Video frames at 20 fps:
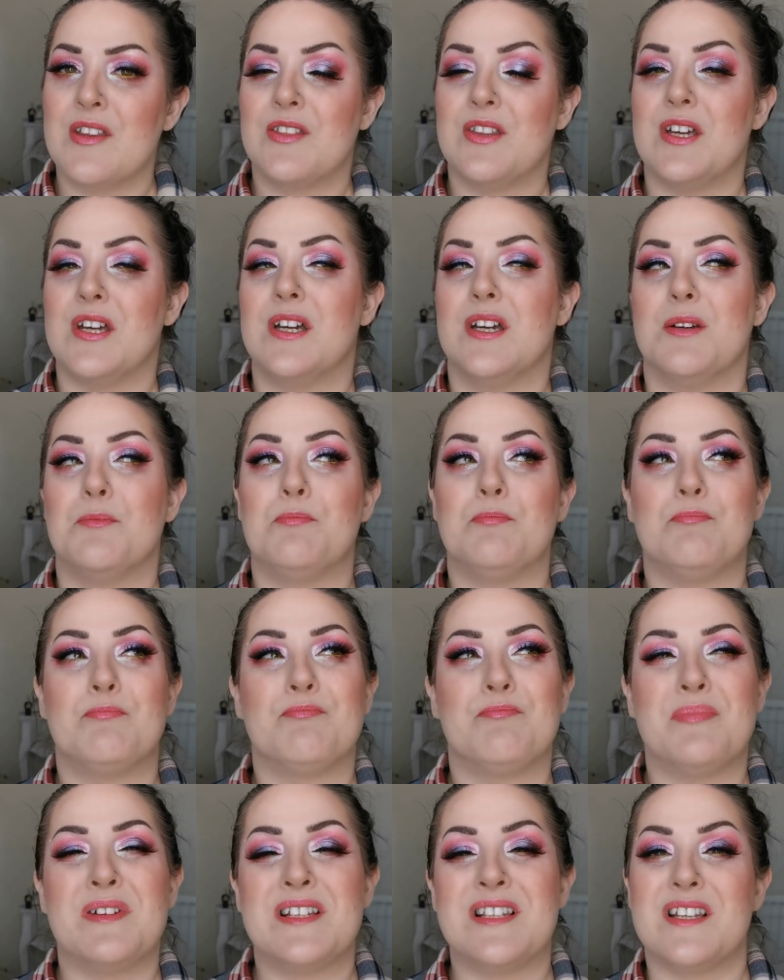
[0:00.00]
that are
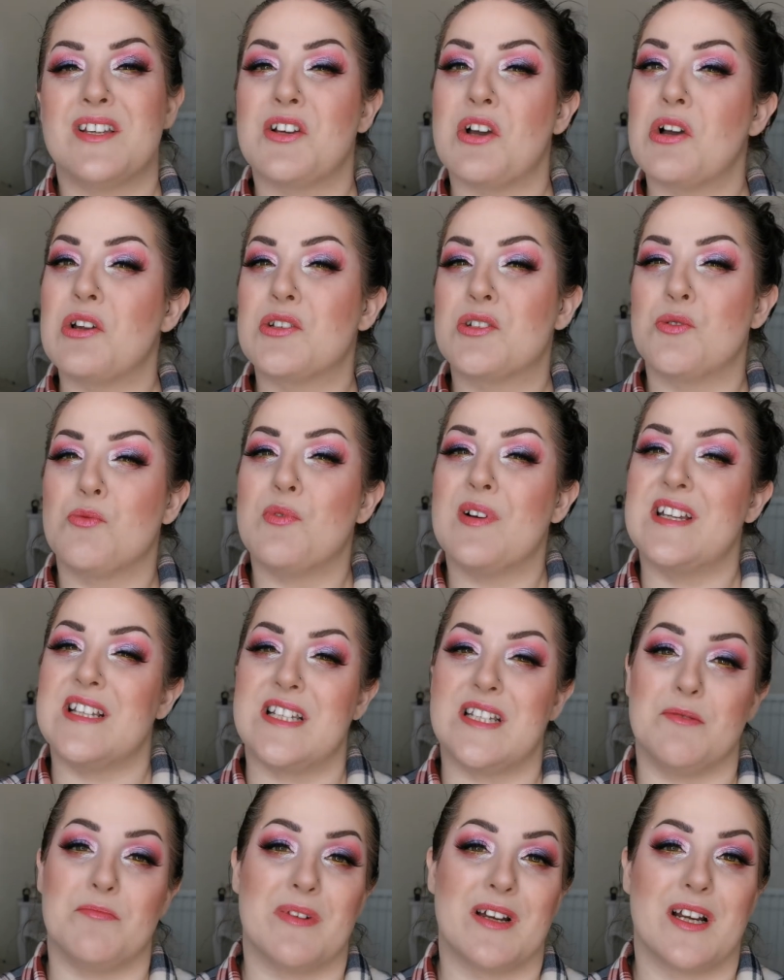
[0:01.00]
basically going to
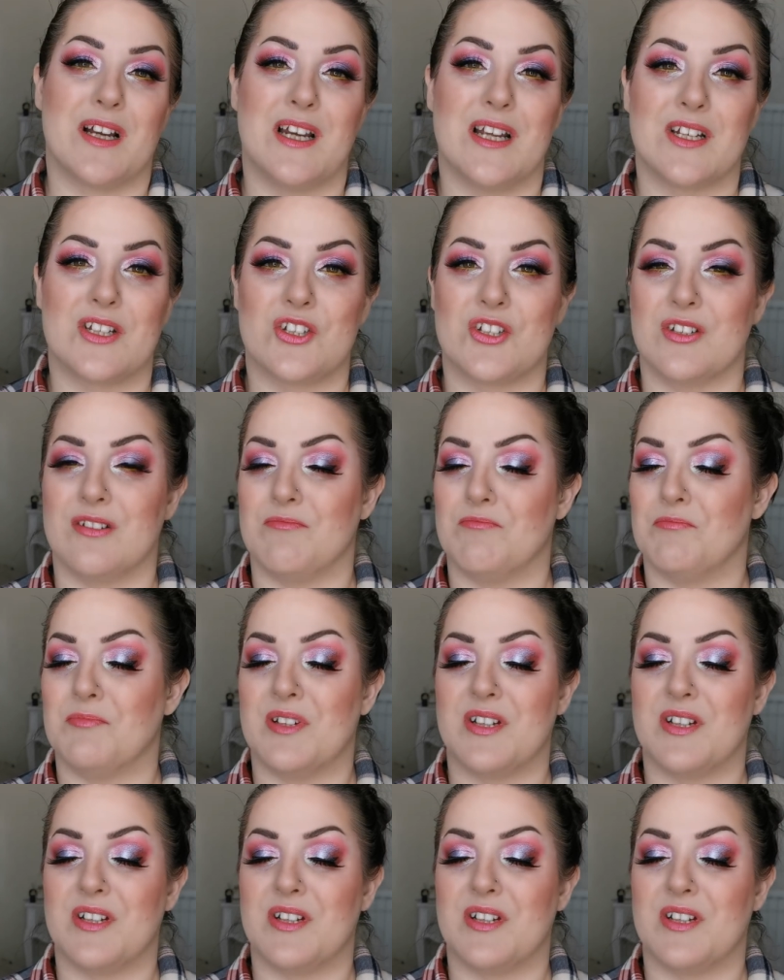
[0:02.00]
waste in my collection